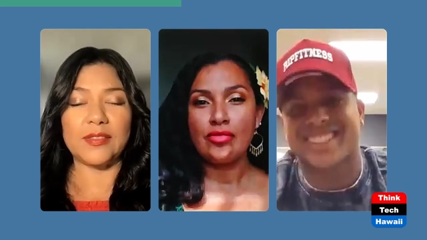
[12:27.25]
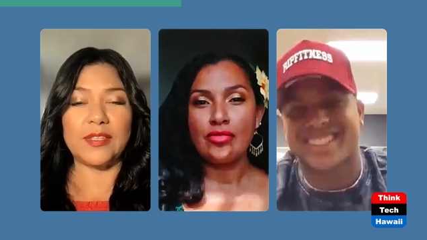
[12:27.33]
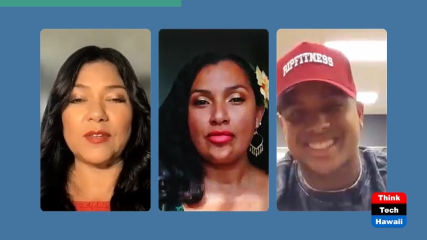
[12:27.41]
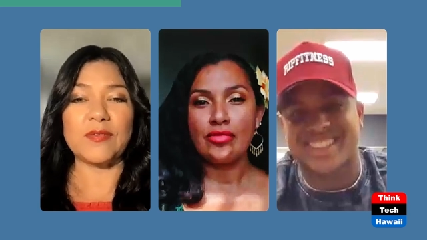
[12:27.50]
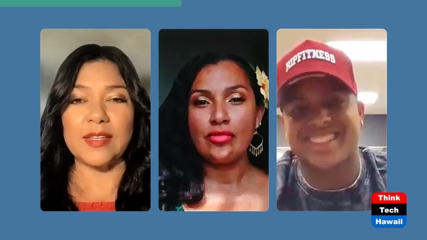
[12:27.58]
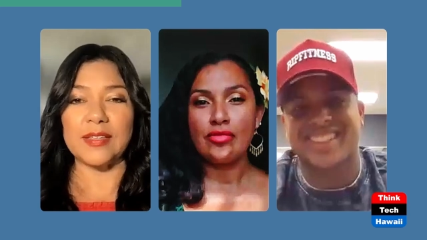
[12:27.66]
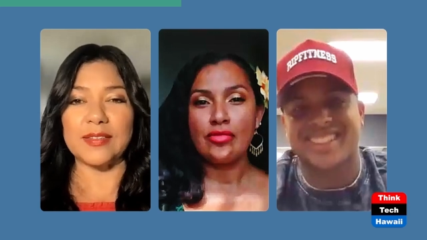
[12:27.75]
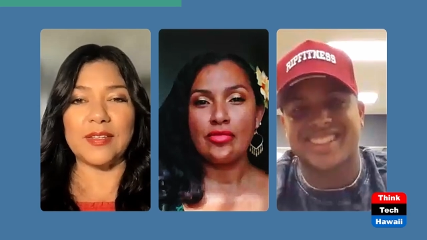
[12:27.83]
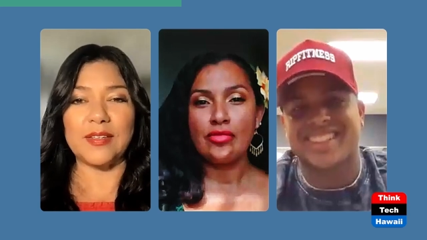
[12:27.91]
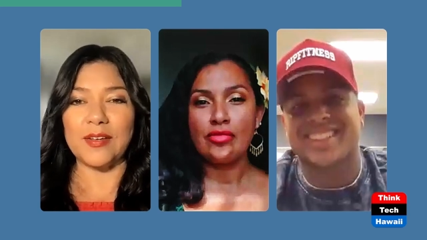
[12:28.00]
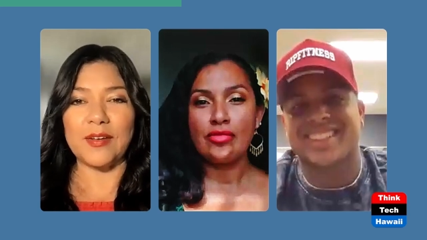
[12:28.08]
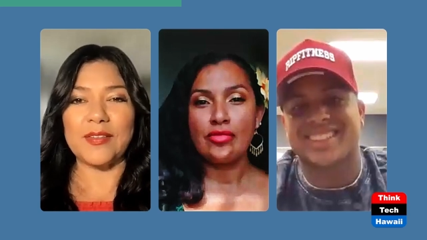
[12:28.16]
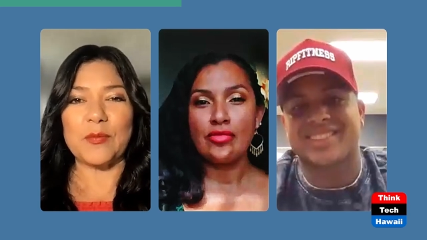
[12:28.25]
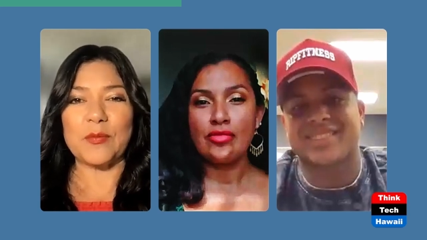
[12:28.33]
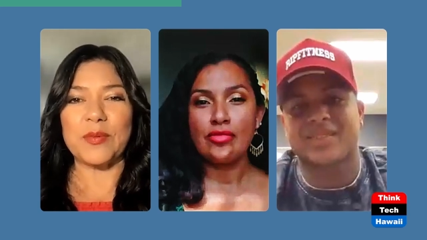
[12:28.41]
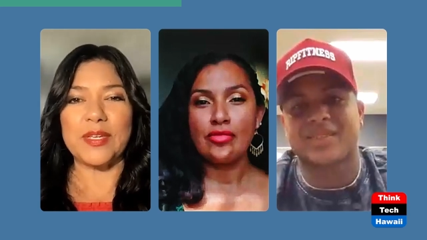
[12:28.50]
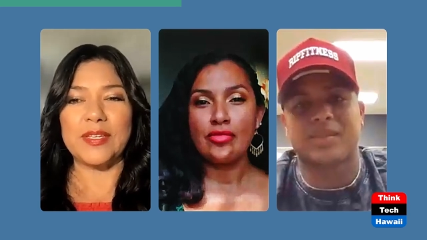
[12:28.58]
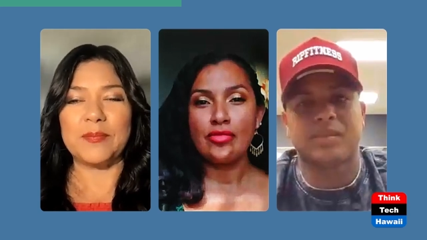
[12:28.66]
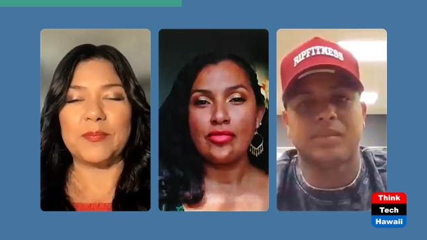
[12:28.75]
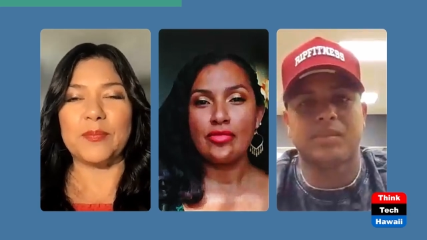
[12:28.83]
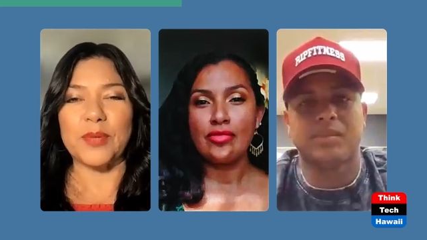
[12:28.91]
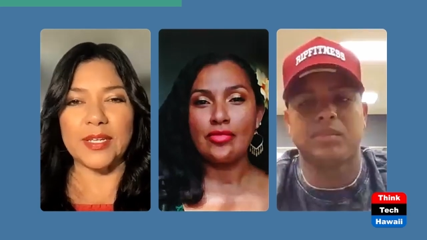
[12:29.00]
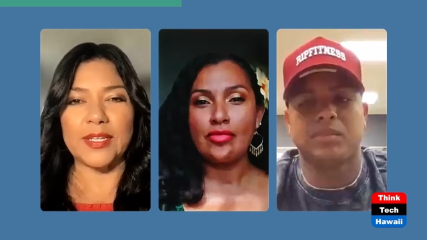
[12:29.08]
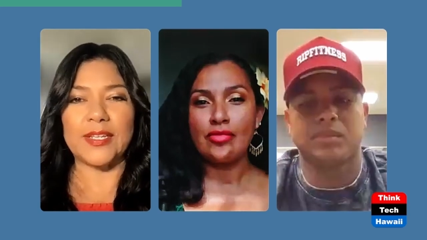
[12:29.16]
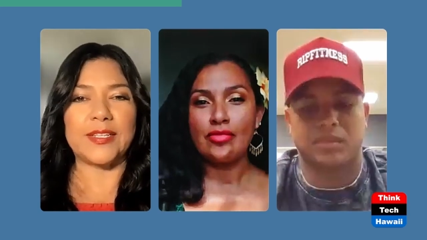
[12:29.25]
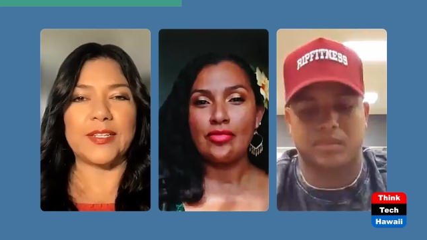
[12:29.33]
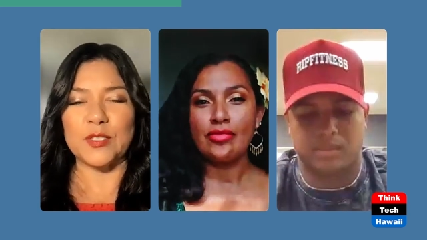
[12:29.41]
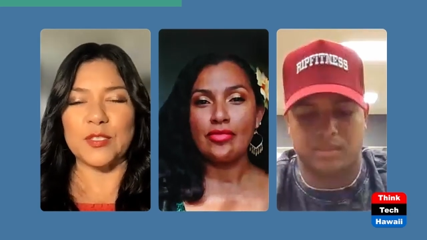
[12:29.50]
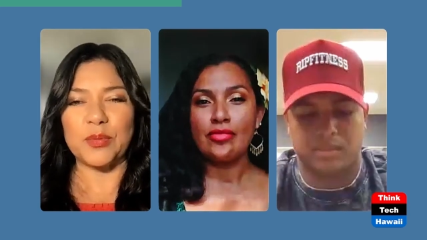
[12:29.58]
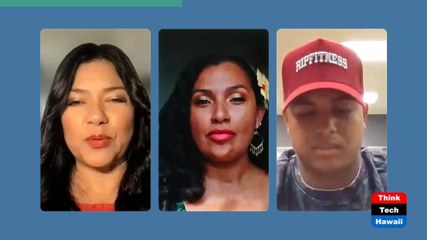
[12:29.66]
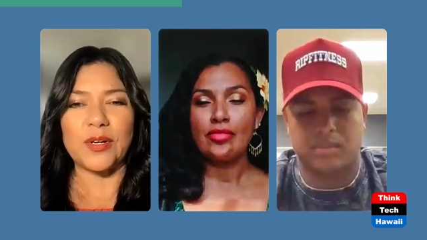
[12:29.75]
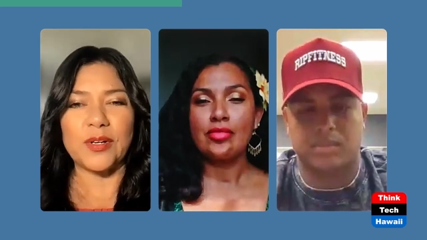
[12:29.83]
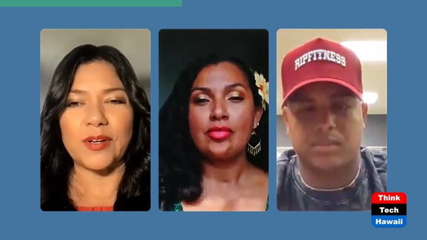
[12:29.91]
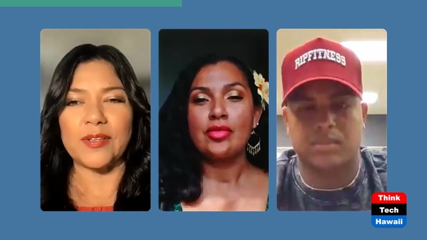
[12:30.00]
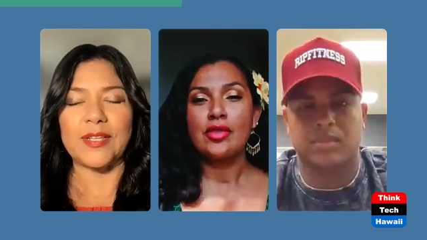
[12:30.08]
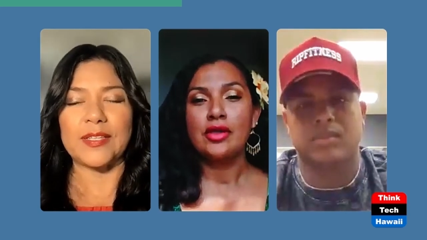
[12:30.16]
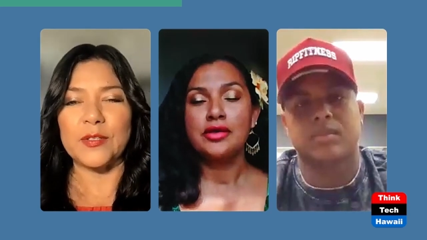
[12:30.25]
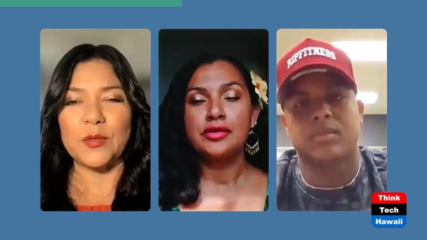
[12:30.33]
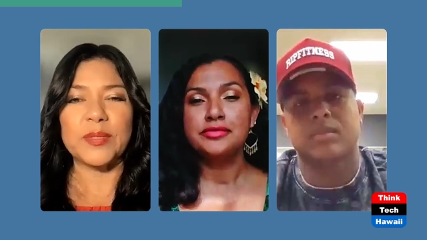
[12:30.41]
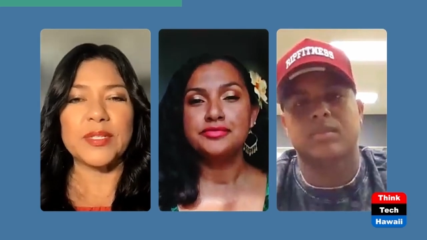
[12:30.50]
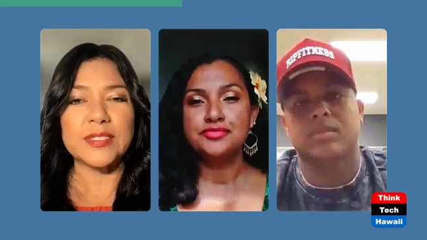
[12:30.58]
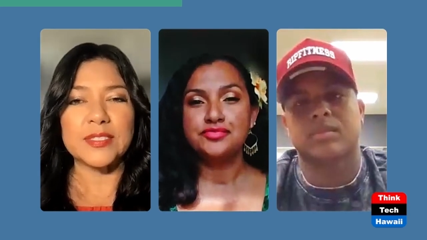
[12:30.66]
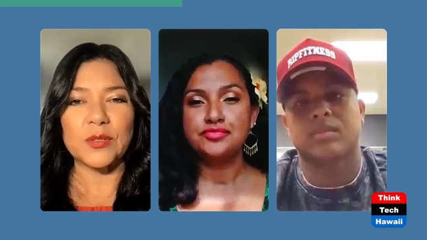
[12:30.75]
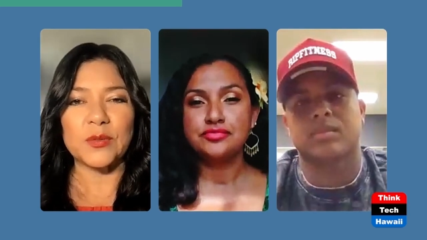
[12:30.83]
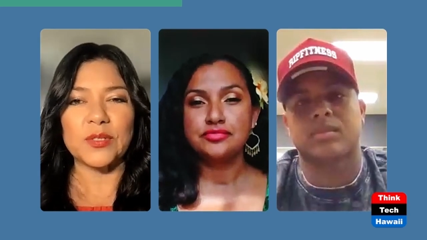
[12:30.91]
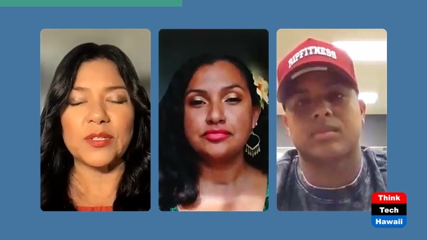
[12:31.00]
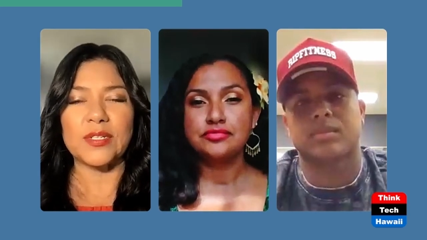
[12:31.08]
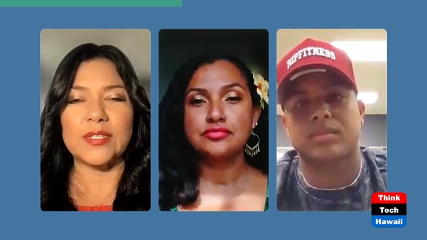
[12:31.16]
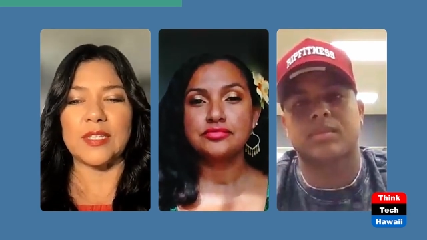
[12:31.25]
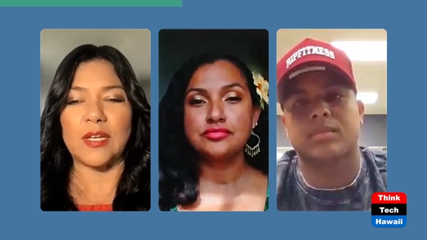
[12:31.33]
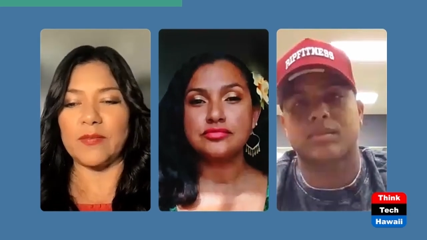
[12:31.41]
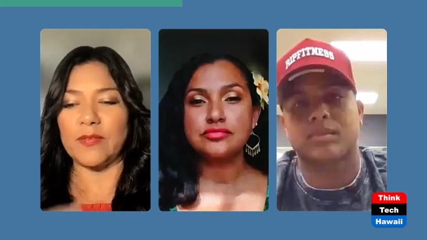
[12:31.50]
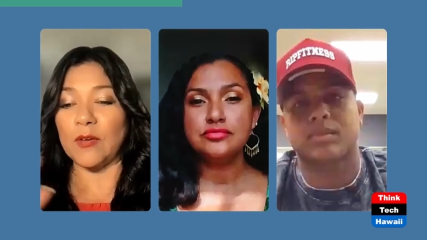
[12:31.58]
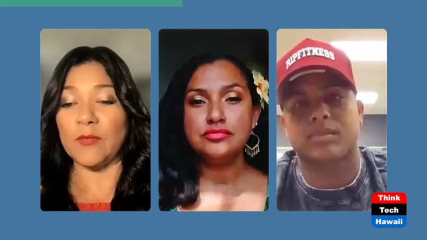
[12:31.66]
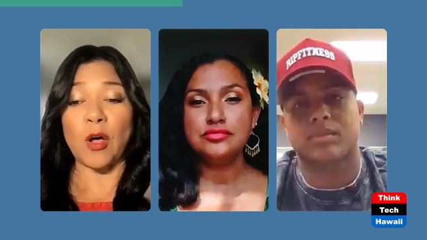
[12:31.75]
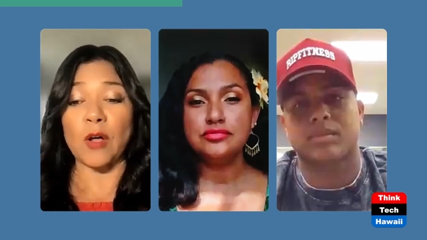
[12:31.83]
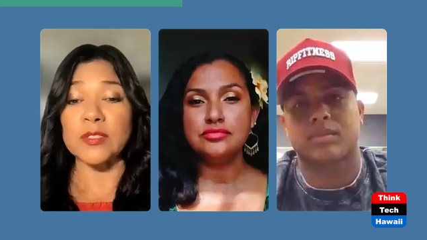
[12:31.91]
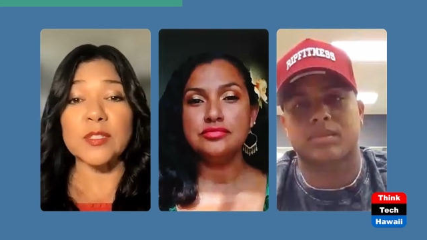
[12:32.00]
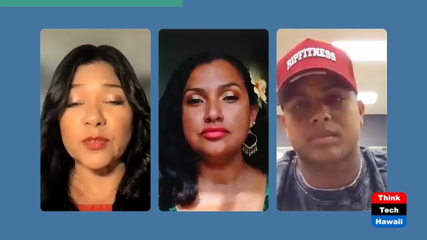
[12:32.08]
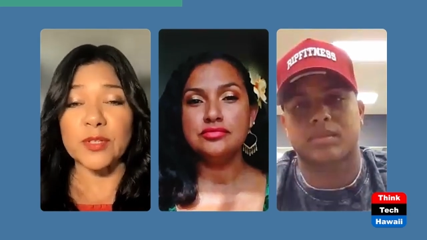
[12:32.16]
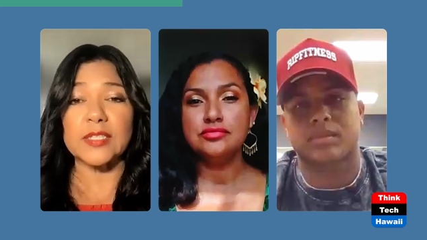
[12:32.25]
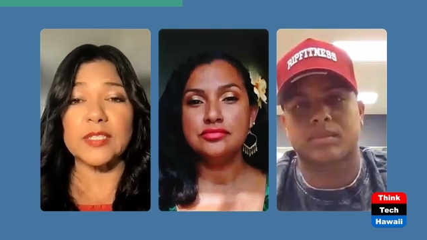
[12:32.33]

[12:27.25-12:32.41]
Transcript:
Speaker 1: the event that we bring in and support our Latino business owners of all different